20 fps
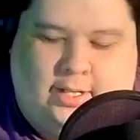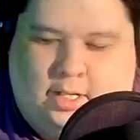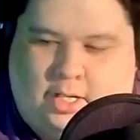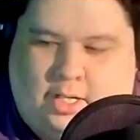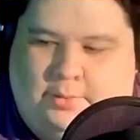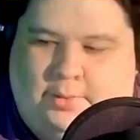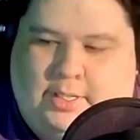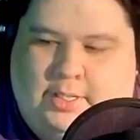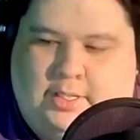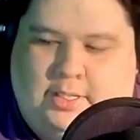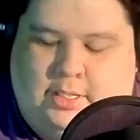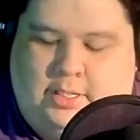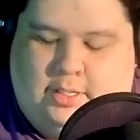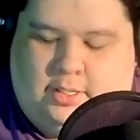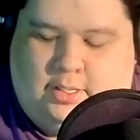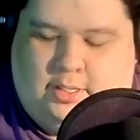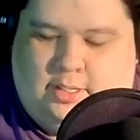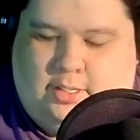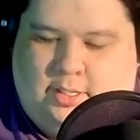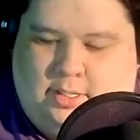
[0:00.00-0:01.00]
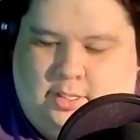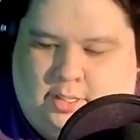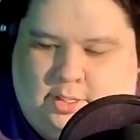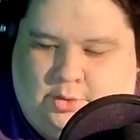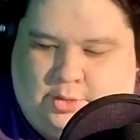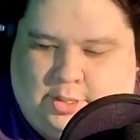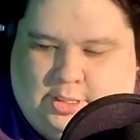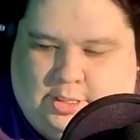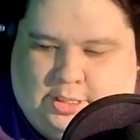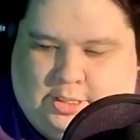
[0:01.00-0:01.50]
I read the the
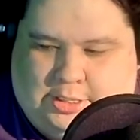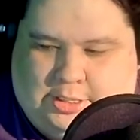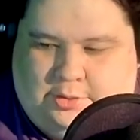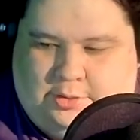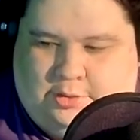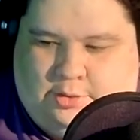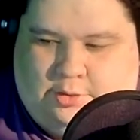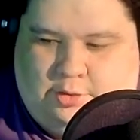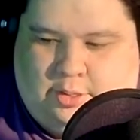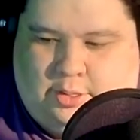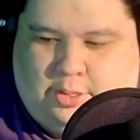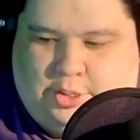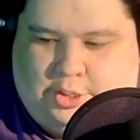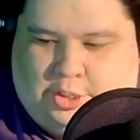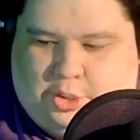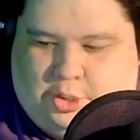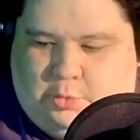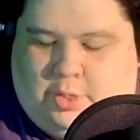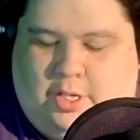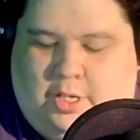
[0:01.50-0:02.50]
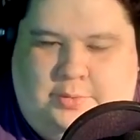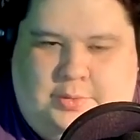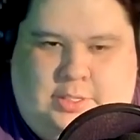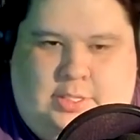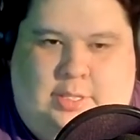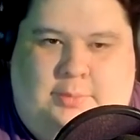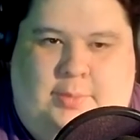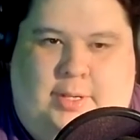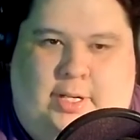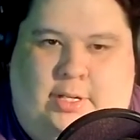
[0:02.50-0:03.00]
Trickster trilogy while I was
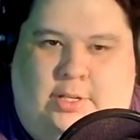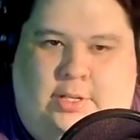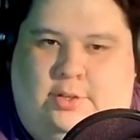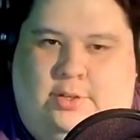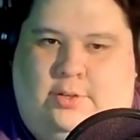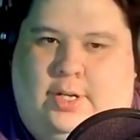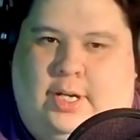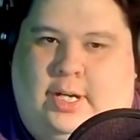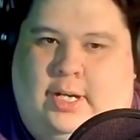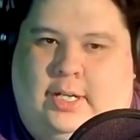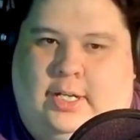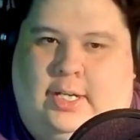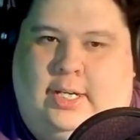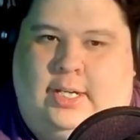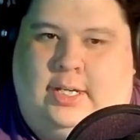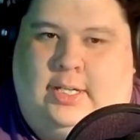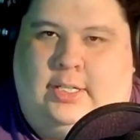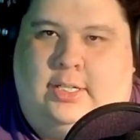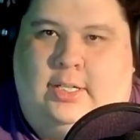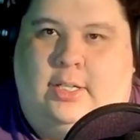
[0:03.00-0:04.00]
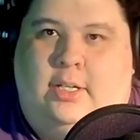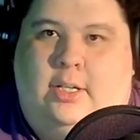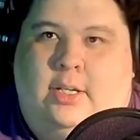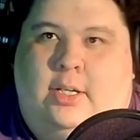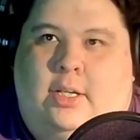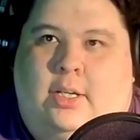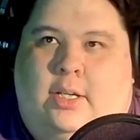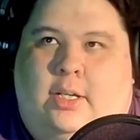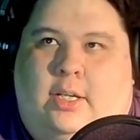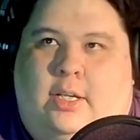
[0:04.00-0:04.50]
in my undergrad, and
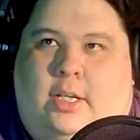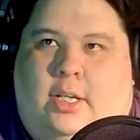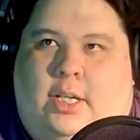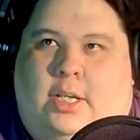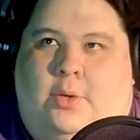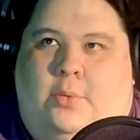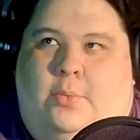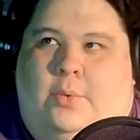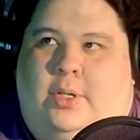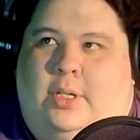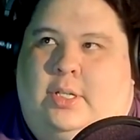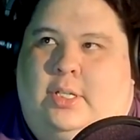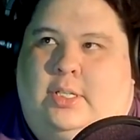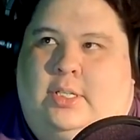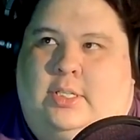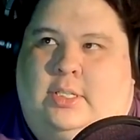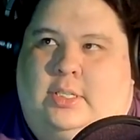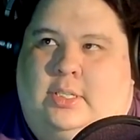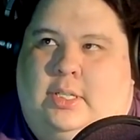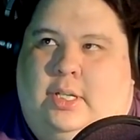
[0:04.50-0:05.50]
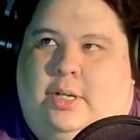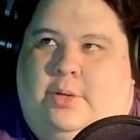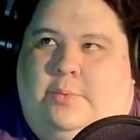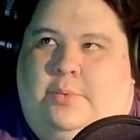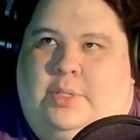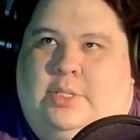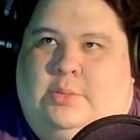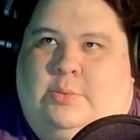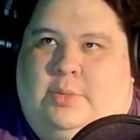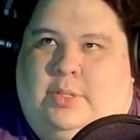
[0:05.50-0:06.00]
it was it
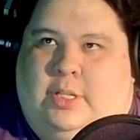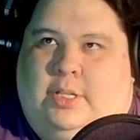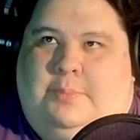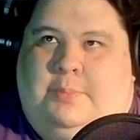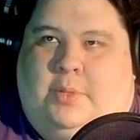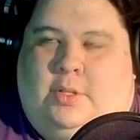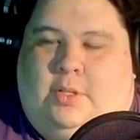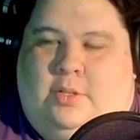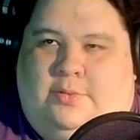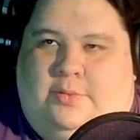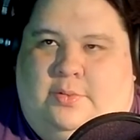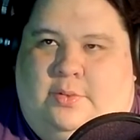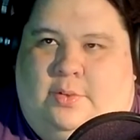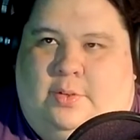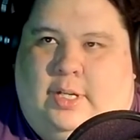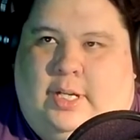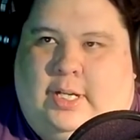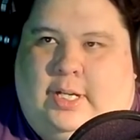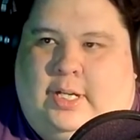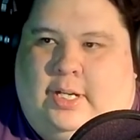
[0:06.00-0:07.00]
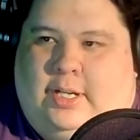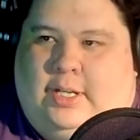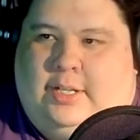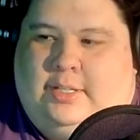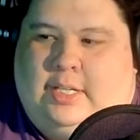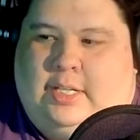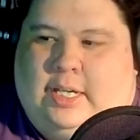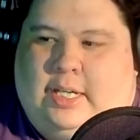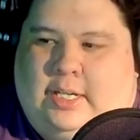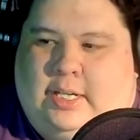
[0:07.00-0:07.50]
was really beautiful. And I
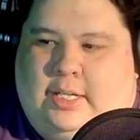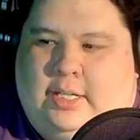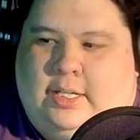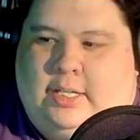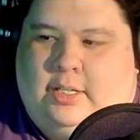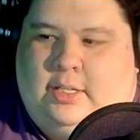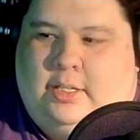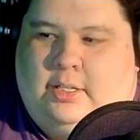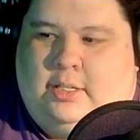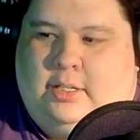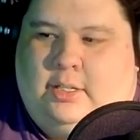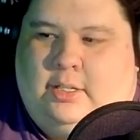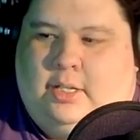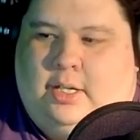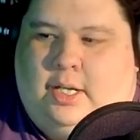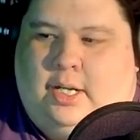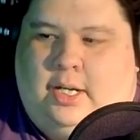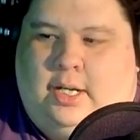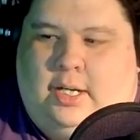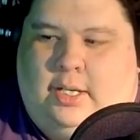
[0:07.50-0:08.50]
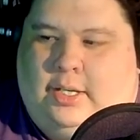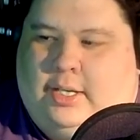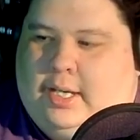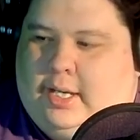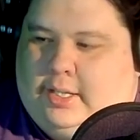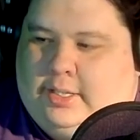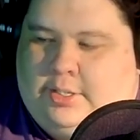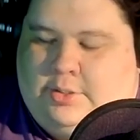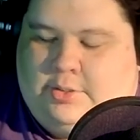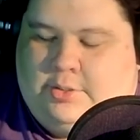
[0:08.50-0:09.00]
think,
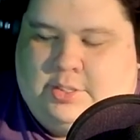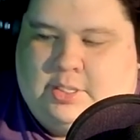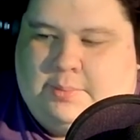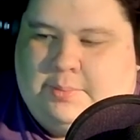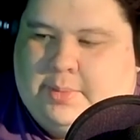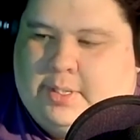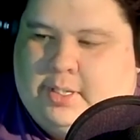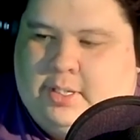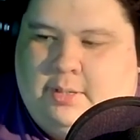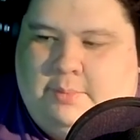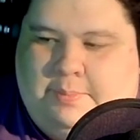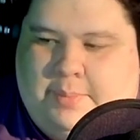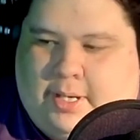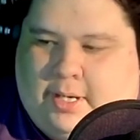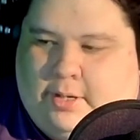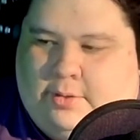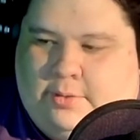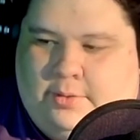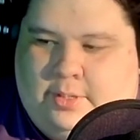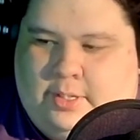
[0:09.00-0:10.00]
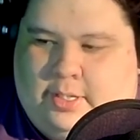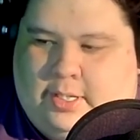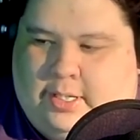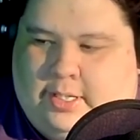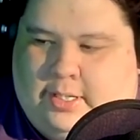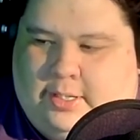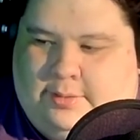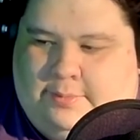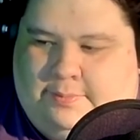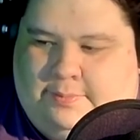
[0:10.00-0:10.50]
yeah, there's something about
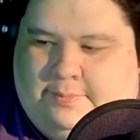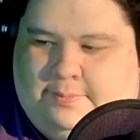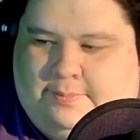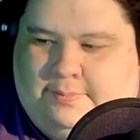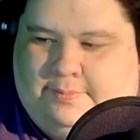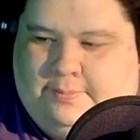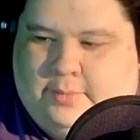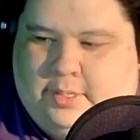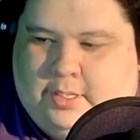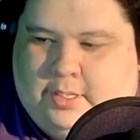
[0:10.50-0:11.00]
um,